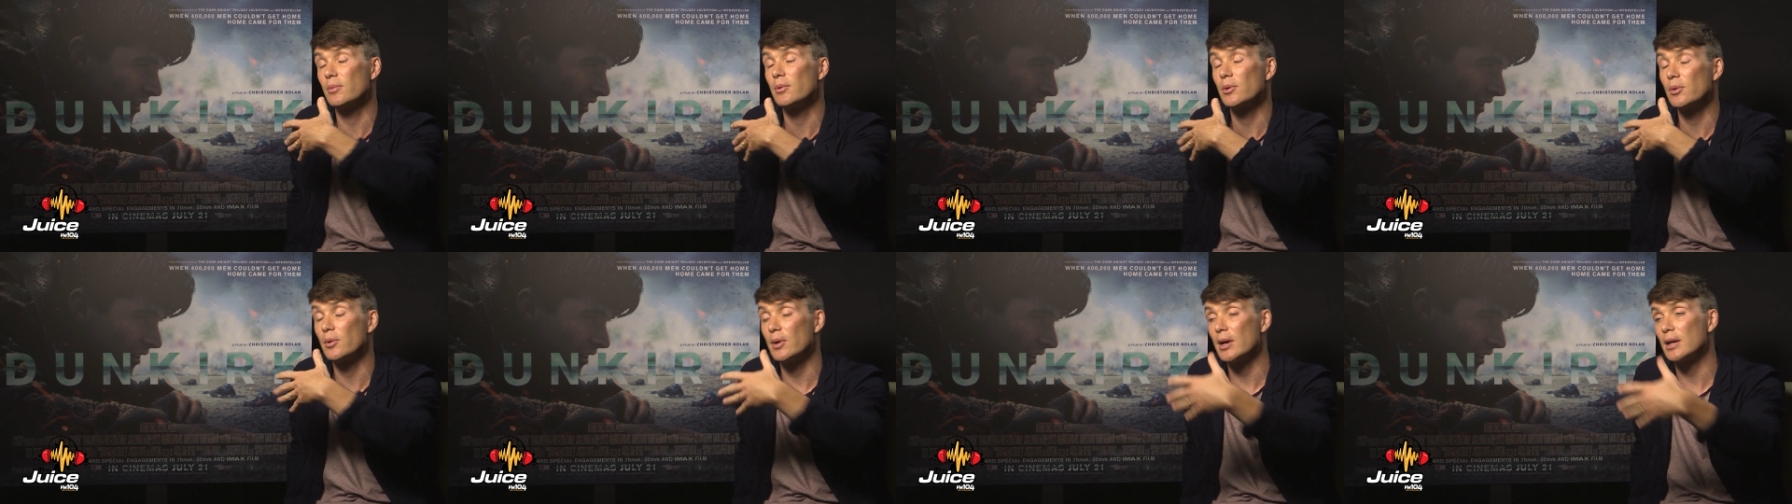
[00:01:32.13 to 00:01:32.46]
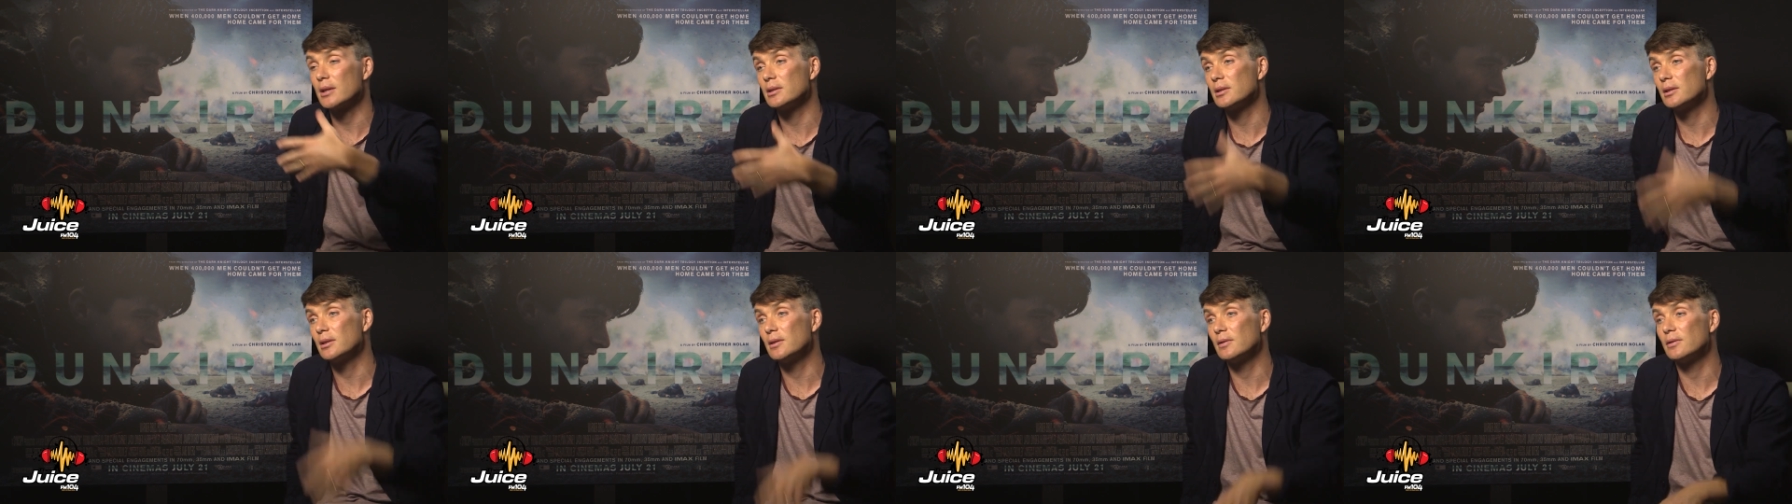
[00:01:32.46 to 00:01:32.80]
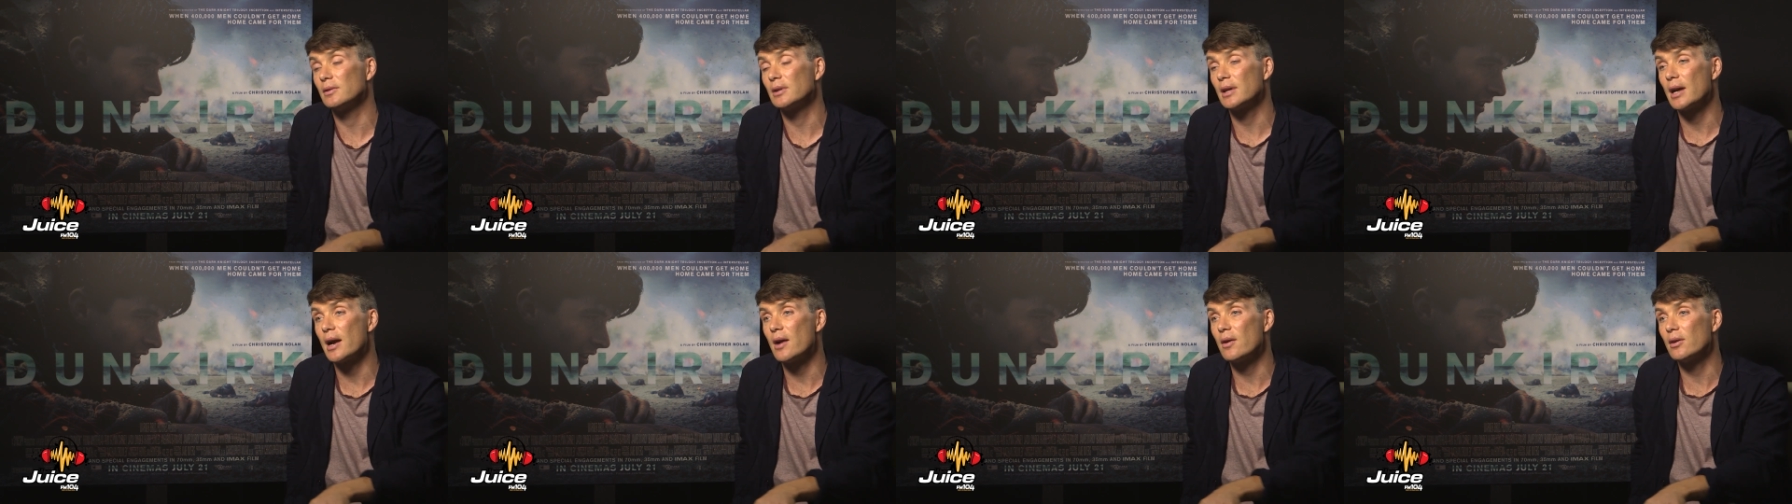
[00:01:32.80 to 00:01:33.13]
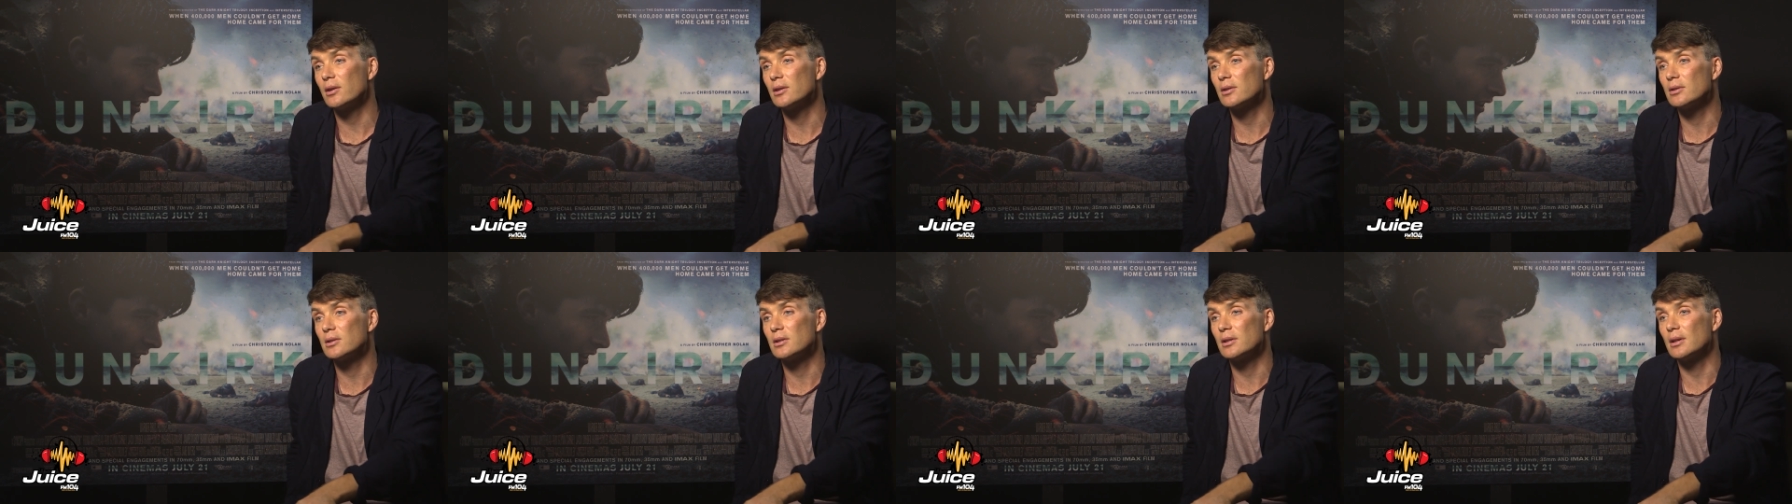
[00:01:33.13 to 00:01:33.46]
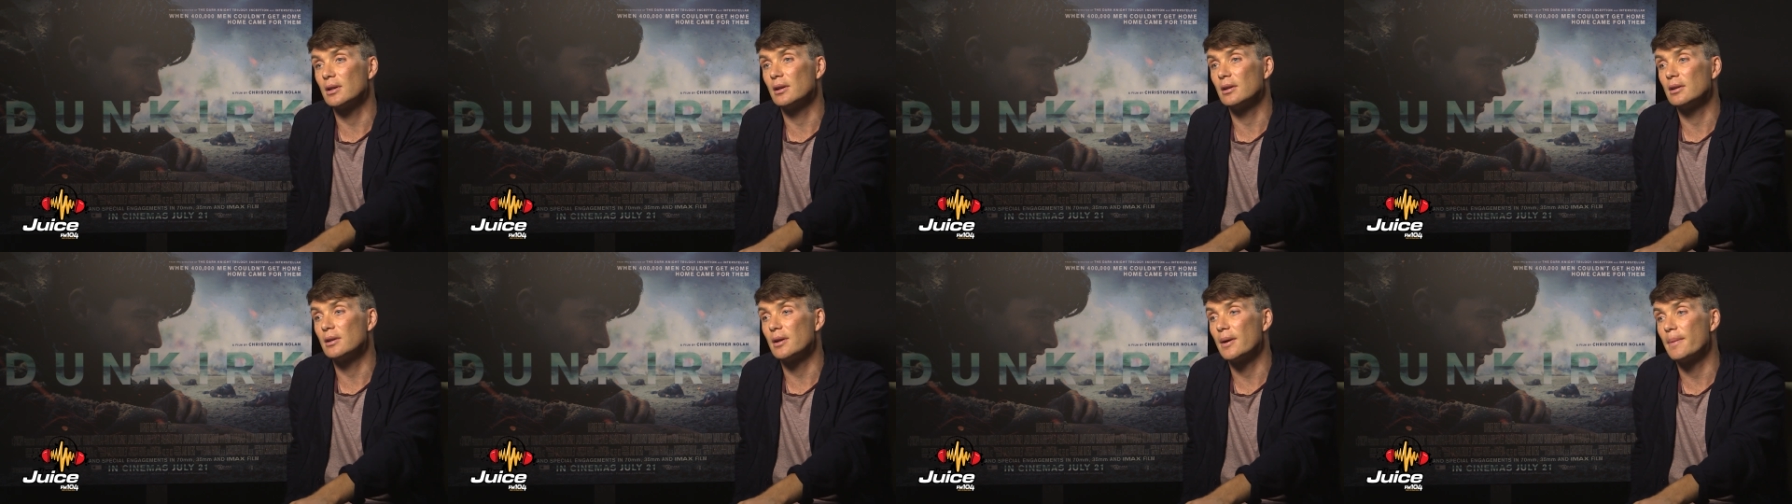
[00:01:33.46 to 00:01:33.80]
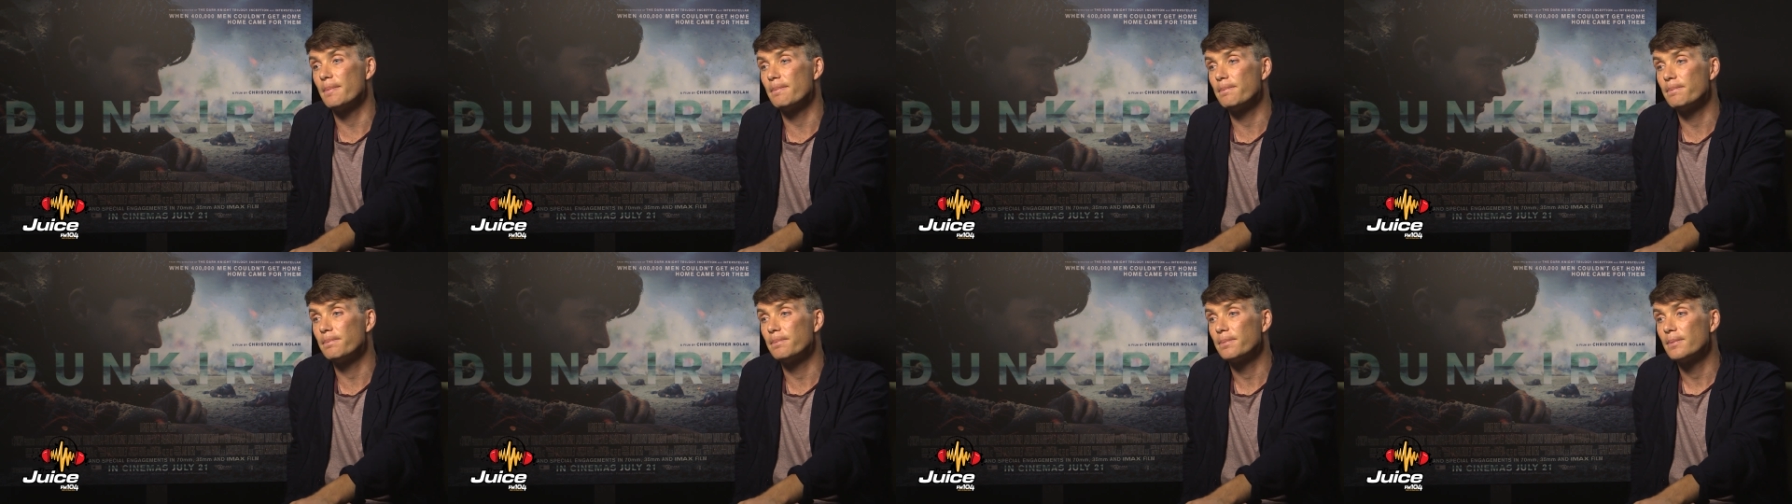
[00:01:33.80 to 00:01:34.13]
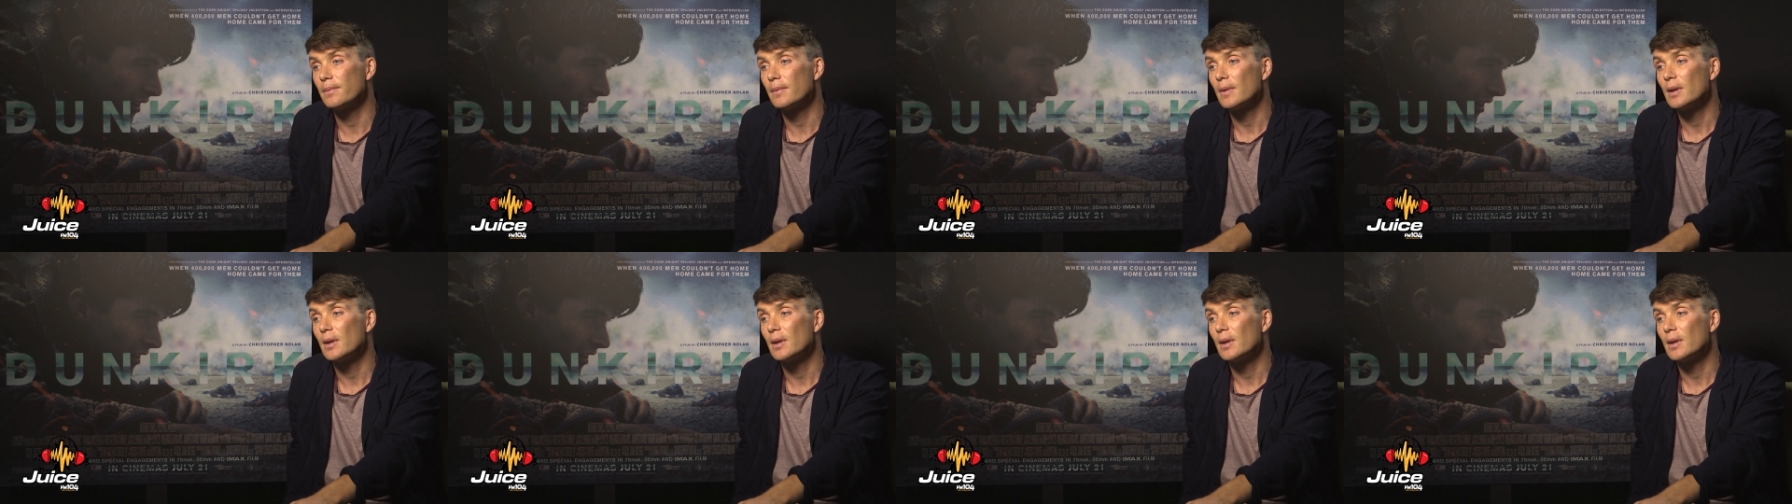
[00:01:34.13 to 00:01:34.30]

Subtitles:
reacts to different characters. And